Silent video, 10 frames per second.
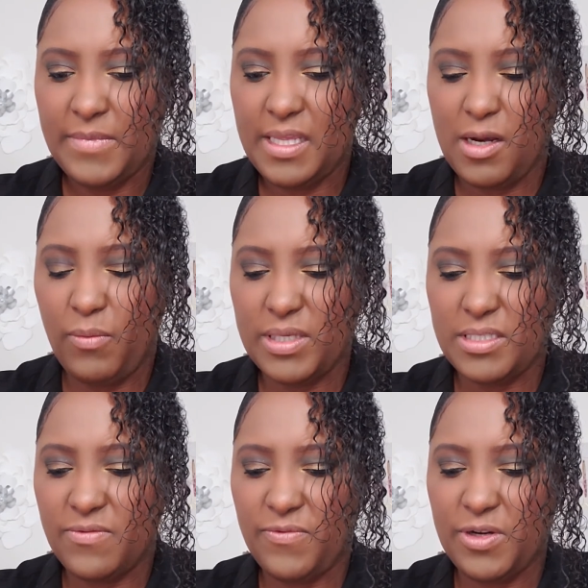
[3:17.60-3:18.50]
it was
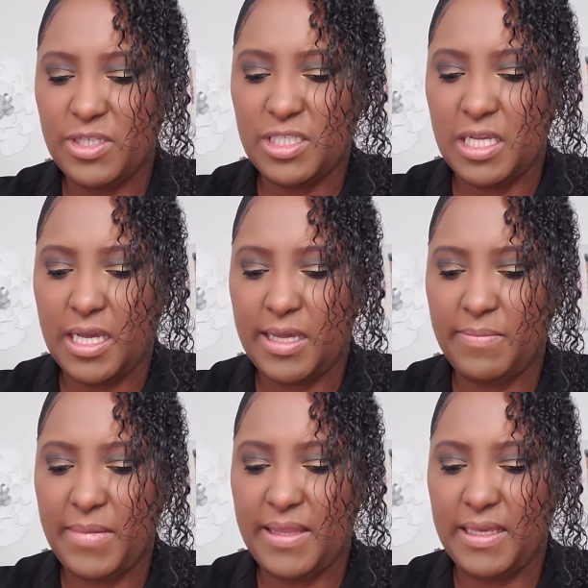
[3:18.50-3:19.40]
the first
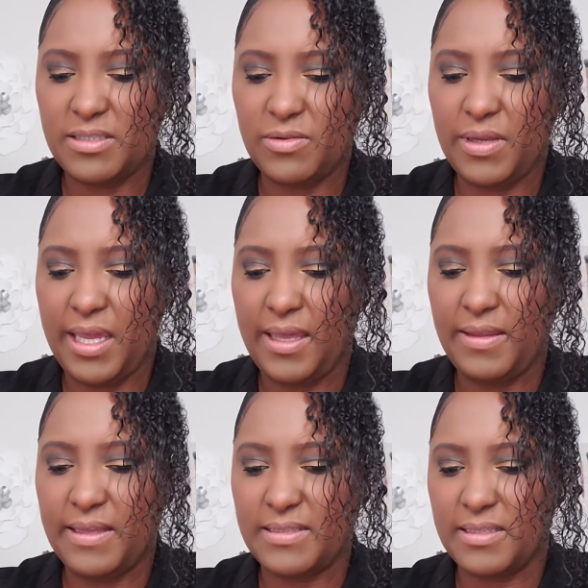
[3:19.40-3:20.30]
time, and that's
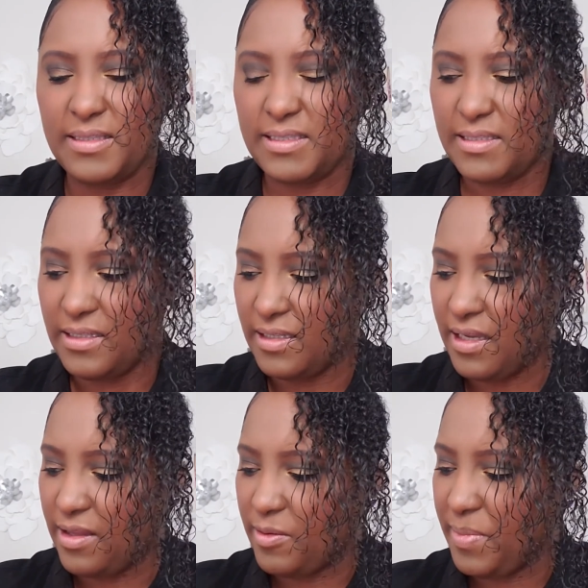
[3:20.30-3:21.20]
okay. That's a good
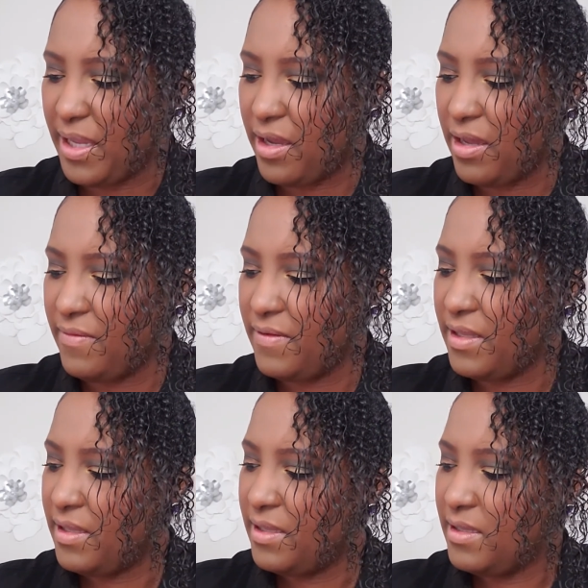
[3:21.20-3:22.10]
color payoff.
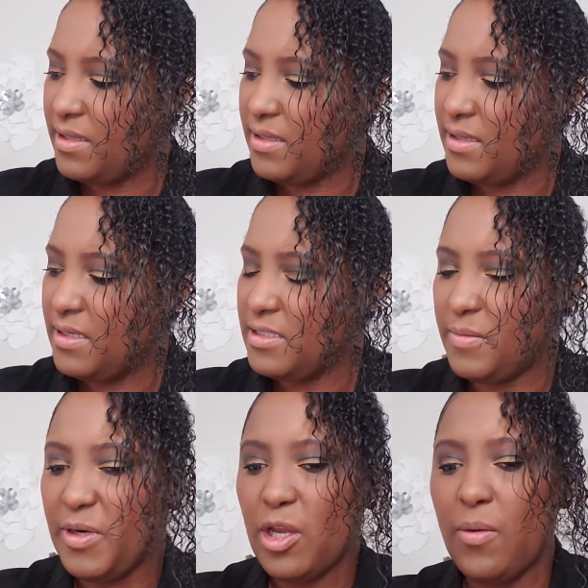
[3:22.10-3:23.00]
So
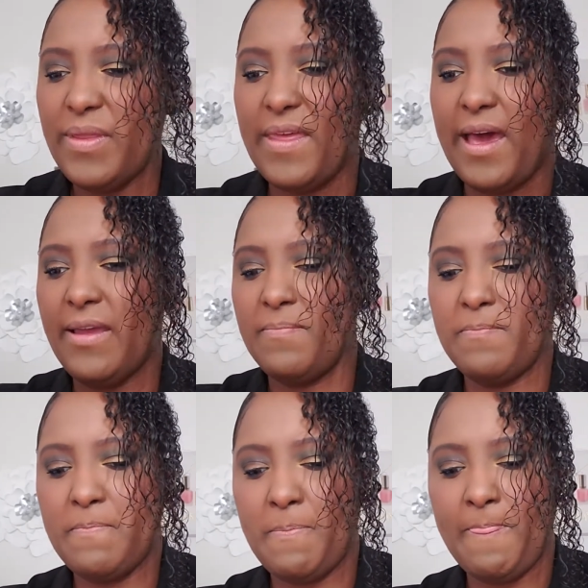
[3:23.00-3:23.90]
I'm gonna go with that,
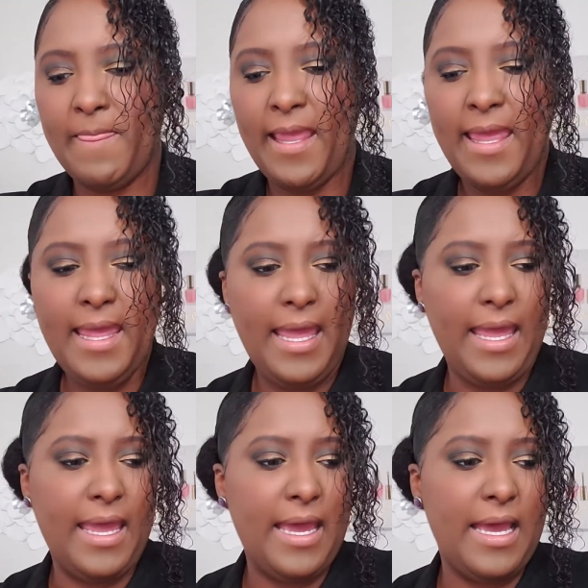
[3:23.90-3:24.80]

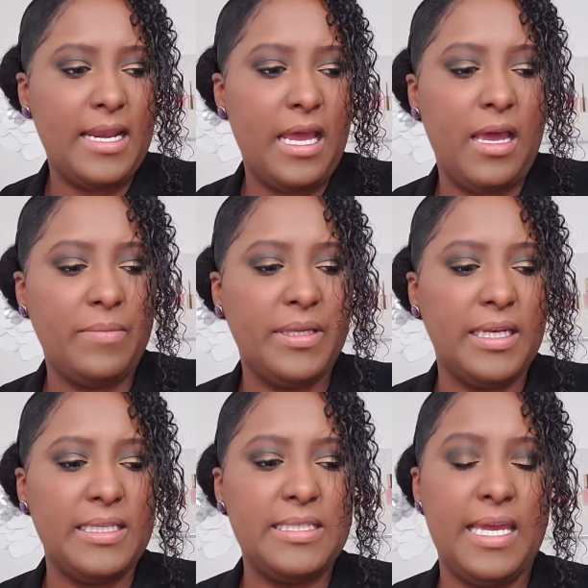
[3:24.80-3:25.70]
and I'm
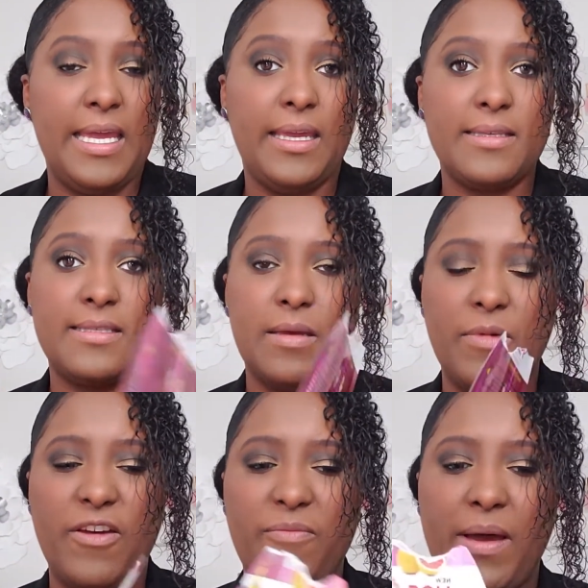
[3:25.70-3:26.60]
gonna take
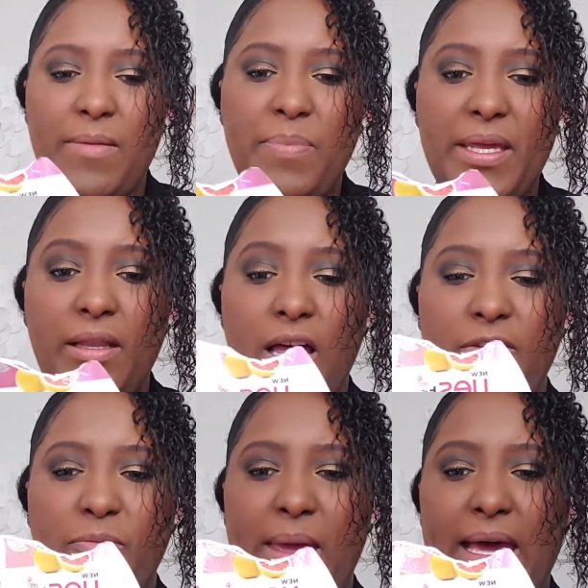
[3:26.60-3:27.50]
some of my
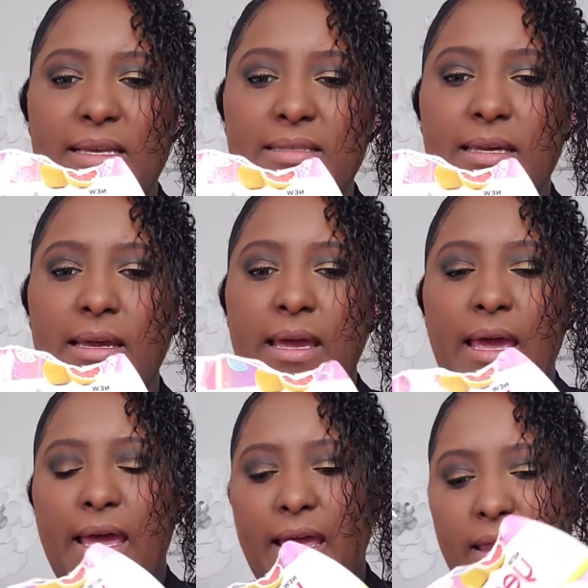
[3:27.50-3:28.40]
peel-off mask,
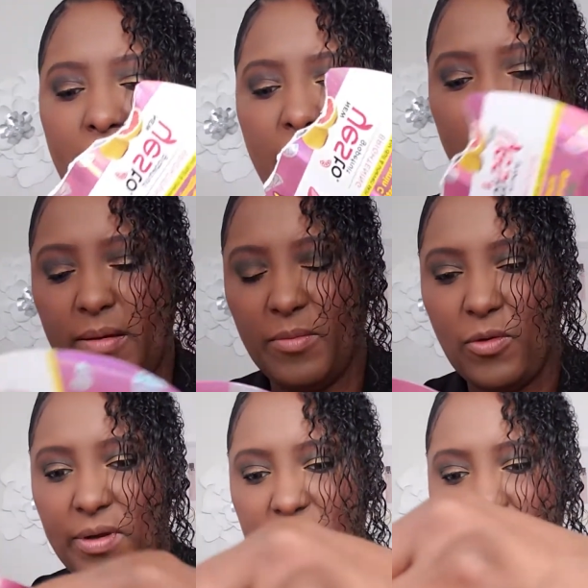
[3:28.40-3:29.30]
and I am
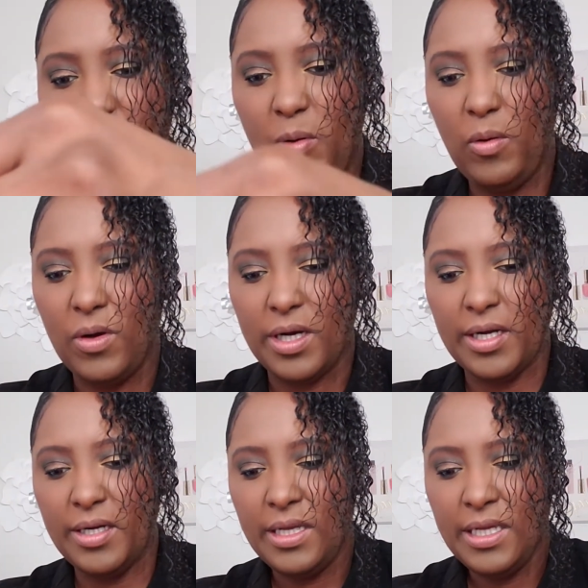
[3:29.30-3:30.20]
going to
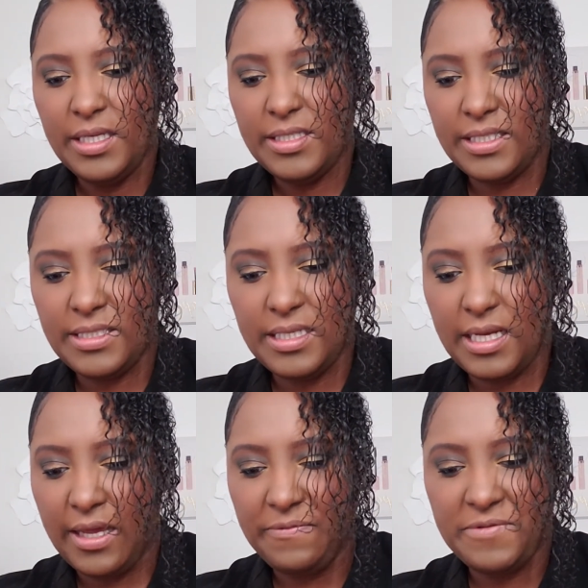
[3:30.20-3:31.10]
pour just
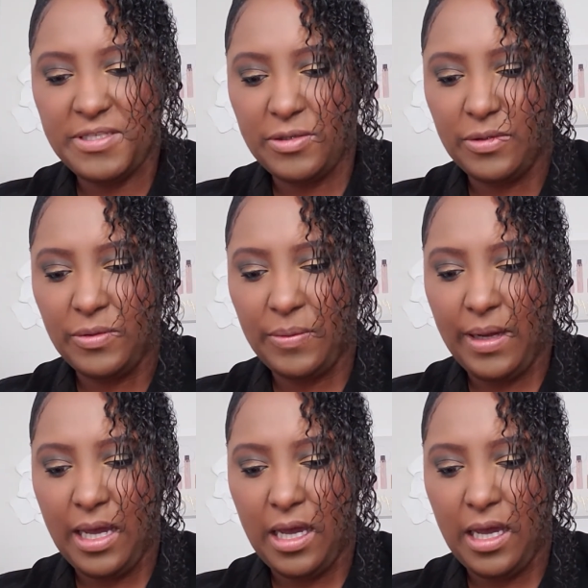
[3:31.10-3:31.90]
enough to